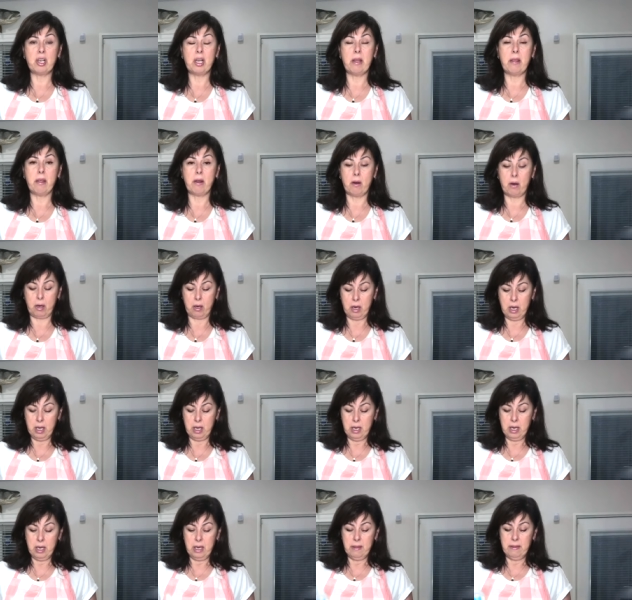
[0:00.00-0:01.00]
other,
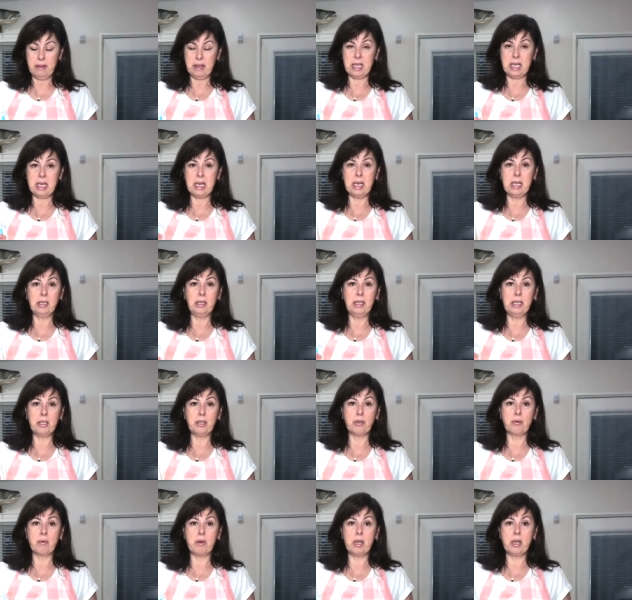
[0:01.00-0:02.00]
the
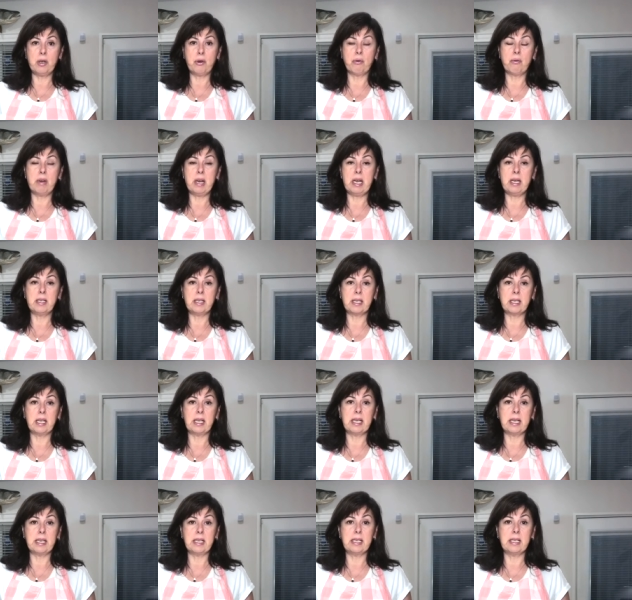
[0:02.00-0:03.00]
glycerin creates,
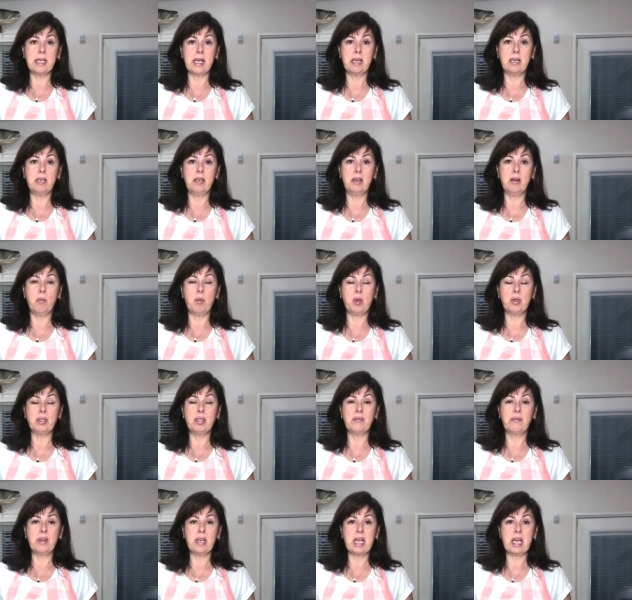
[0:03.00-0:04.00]
like I said, an
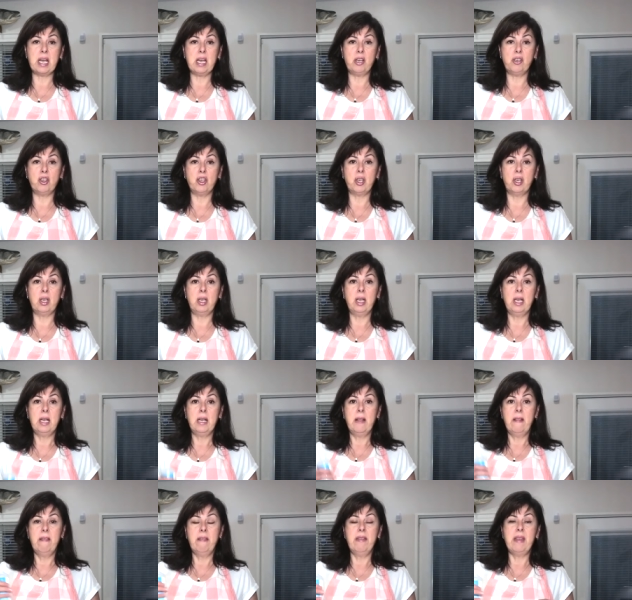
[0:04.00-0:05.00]
emulsification
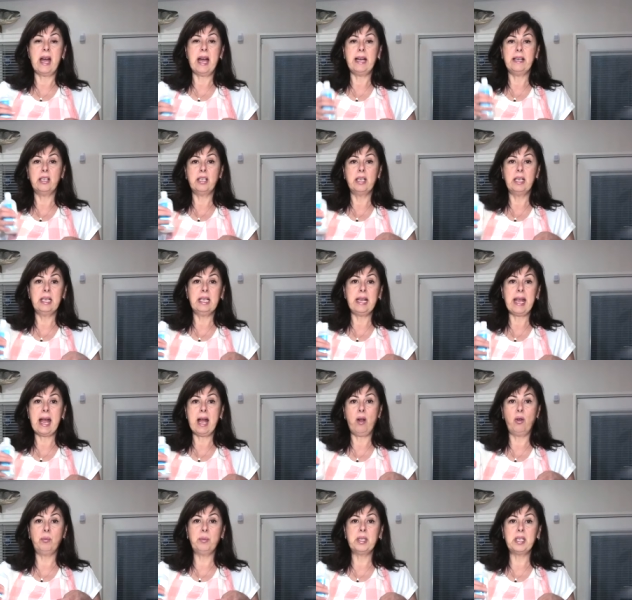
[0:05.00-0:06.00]
that
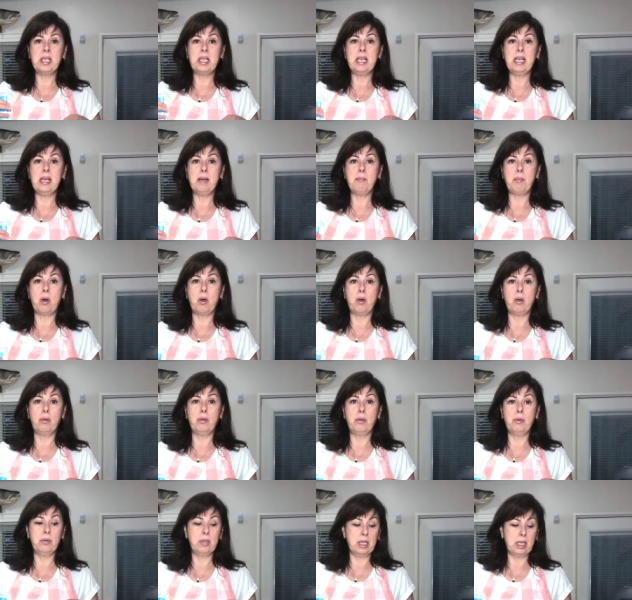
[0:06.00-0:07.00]
helps to keep all
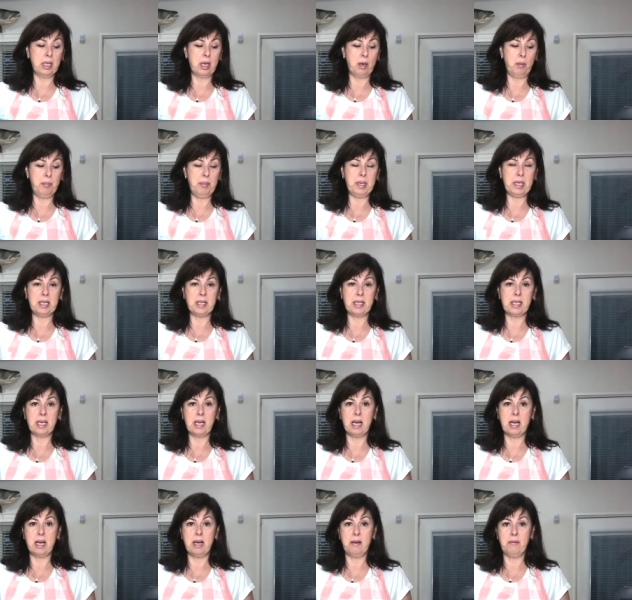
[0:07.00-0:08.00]
those little bits
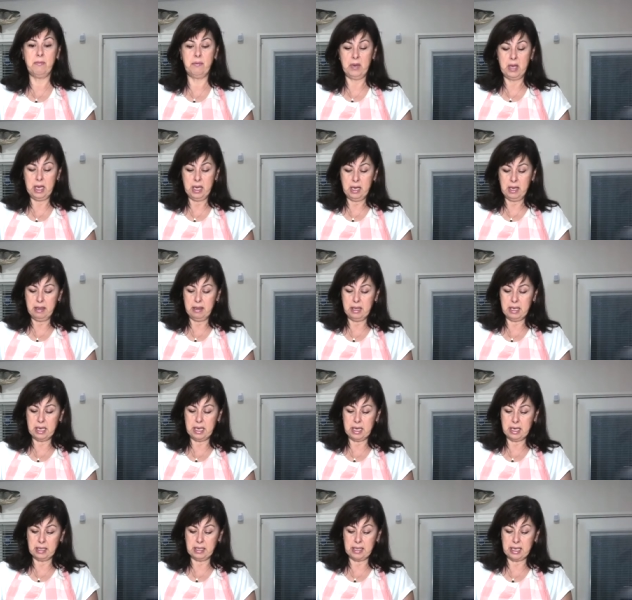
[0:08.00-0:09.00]
of
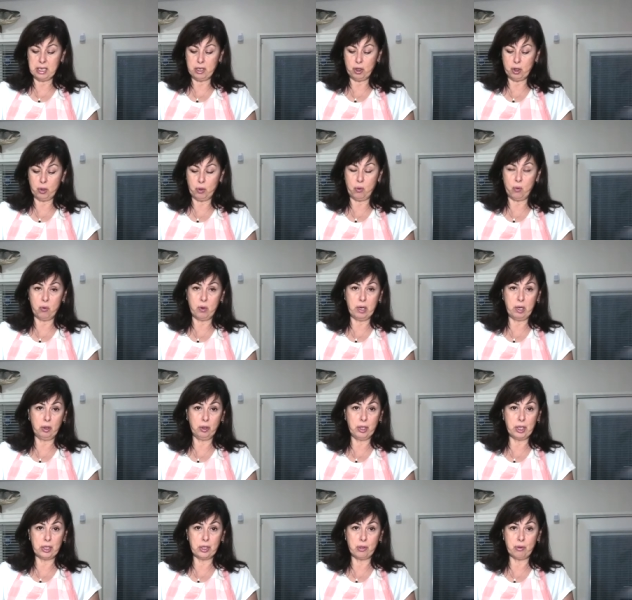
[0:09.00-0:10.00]
the essential oil
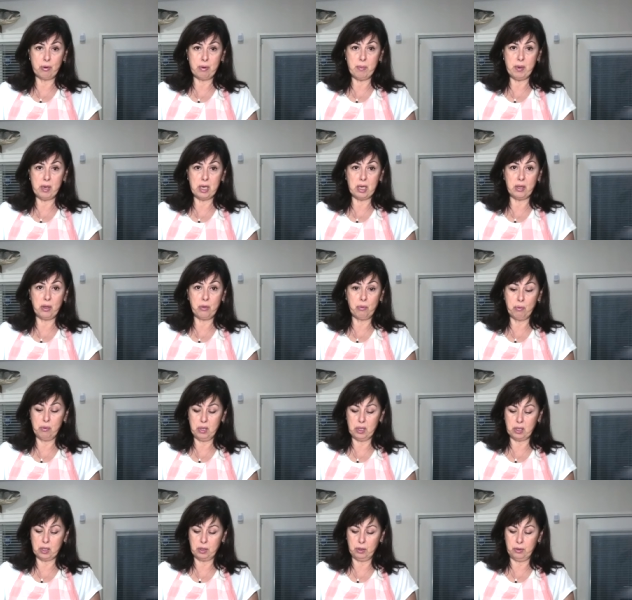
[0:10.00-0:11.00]
distributed through
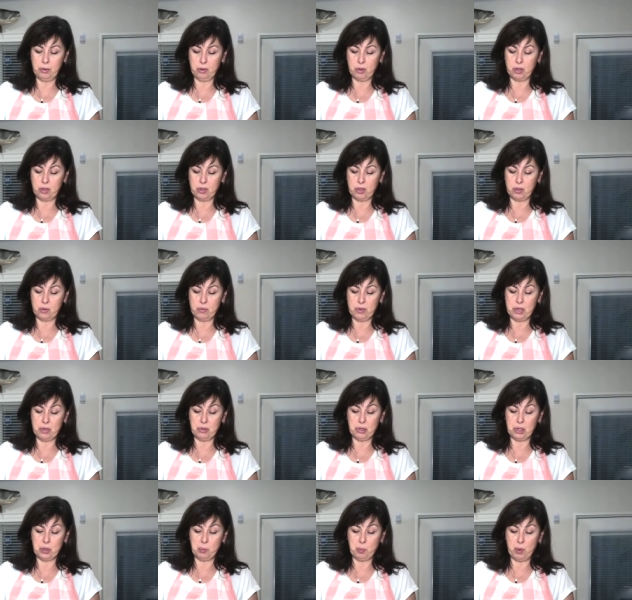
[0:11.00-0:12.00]
the solution. So when you
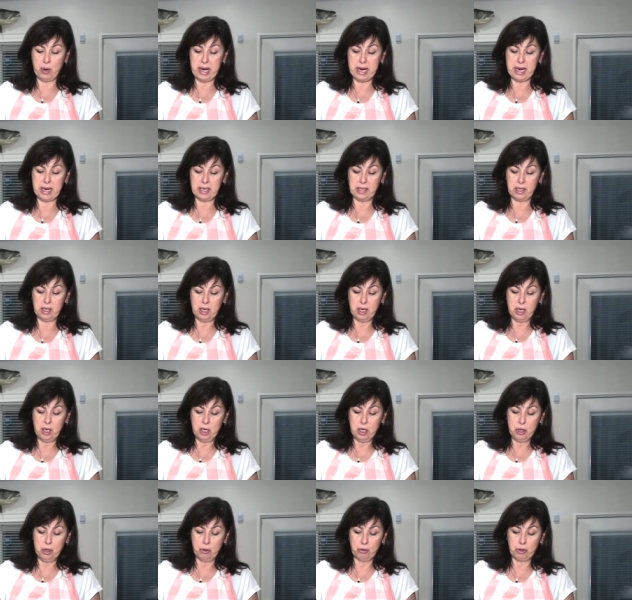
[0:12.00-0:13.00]
spray it,
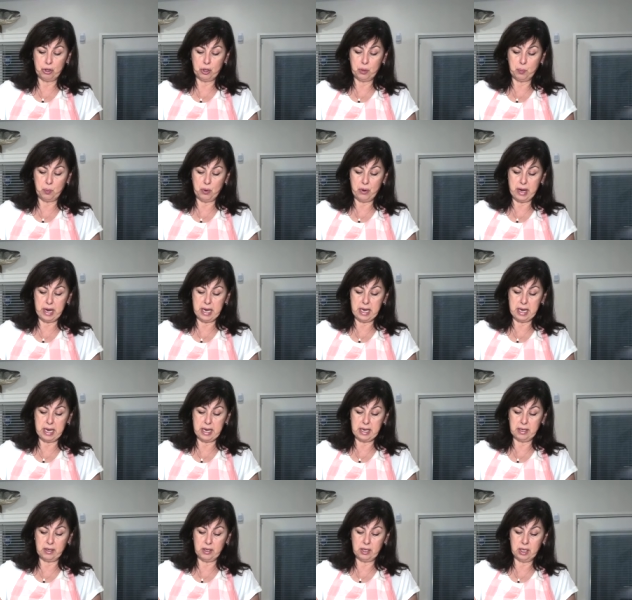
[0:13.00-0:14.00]
you're spraying
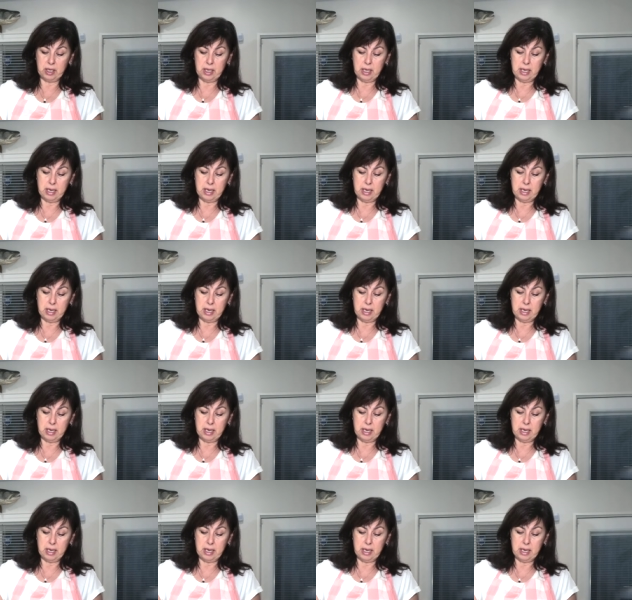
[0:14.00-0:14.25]
it